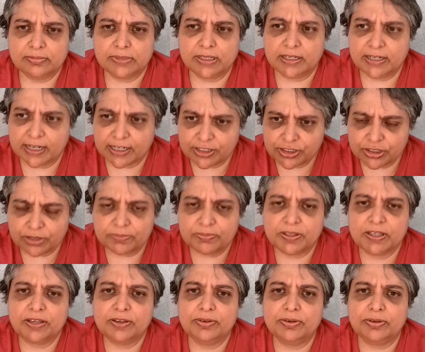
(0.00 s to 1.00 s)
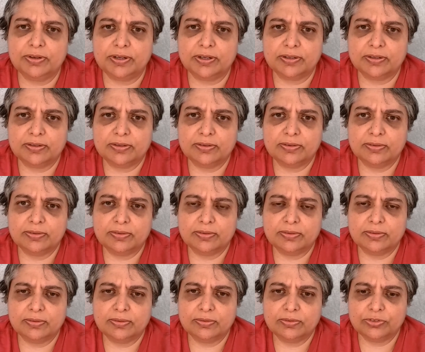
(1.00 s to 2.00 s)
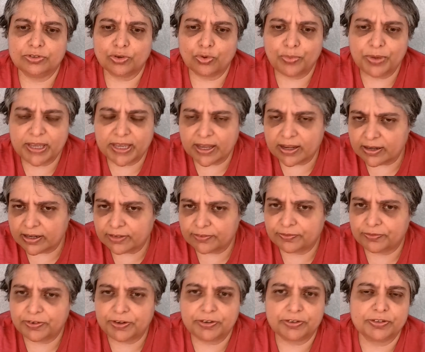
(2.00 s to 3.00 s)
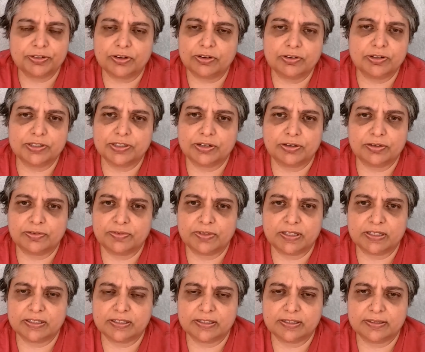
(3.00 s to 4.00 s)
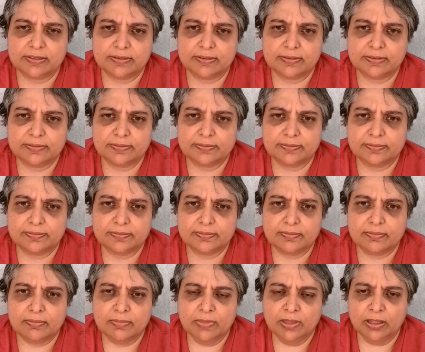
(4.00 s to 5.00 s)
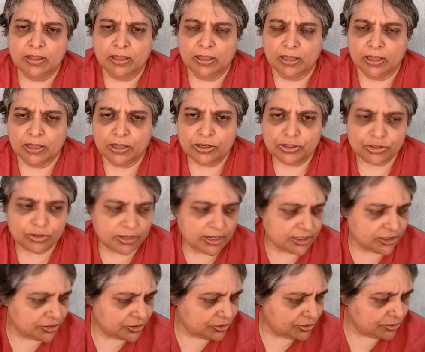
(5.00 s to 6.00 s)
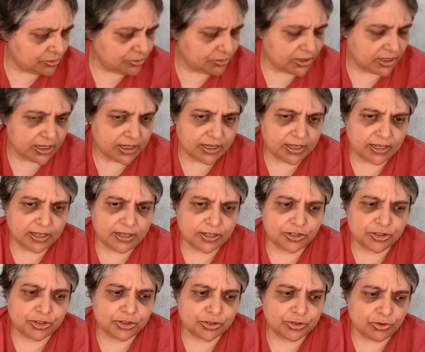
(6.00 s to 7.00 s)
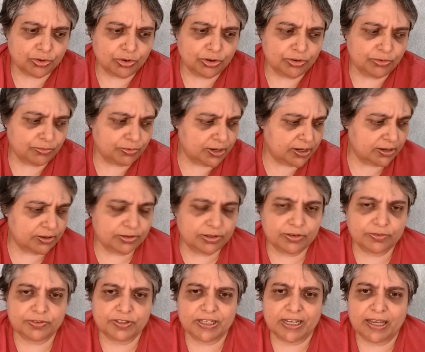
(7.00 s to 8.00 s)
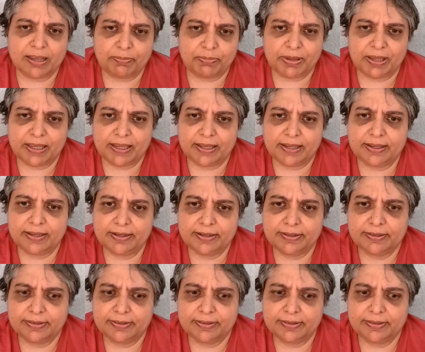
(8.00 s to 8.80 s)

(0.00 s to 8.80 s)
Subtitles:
Then that's something good. So we can't let fear talk us out of this. So let's do a short round of tapping.